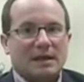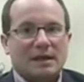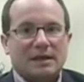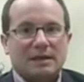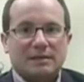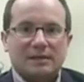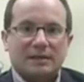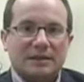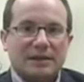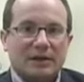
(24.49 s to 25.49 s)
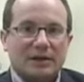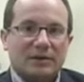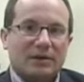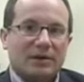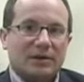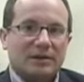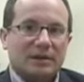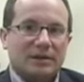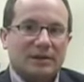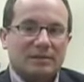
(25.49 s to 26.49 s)
there
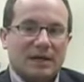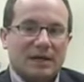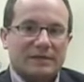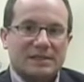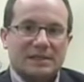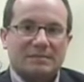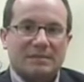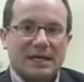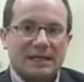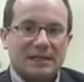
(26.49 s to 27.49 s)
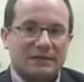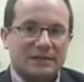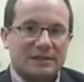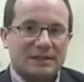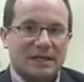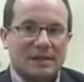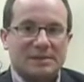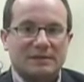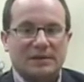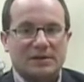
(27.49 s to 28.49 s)
are obviously many different
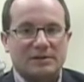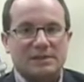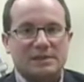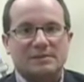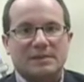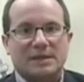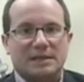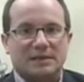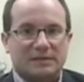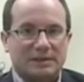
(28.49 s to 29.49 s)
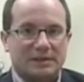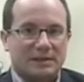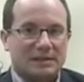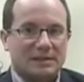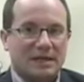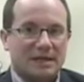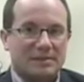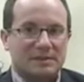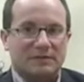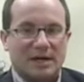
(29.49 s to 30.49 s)
types of noses, many different
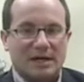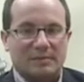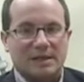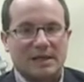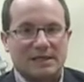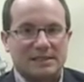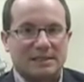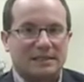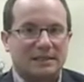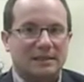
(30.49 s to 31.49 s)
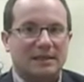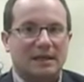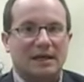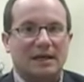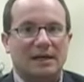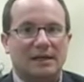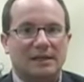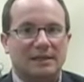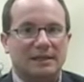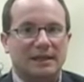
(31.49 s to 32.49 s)
types of rhinoplasty,
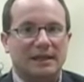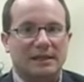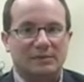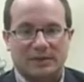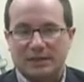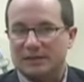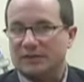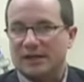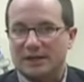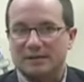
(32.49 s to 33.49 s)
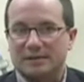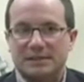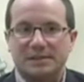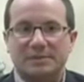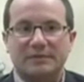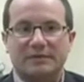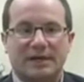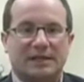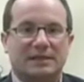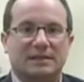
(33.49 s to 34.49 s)
and we're going to try to
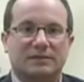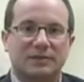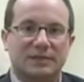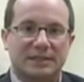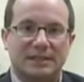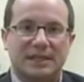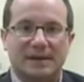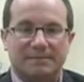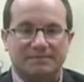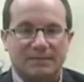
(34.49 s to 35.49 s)
simplify it for you today.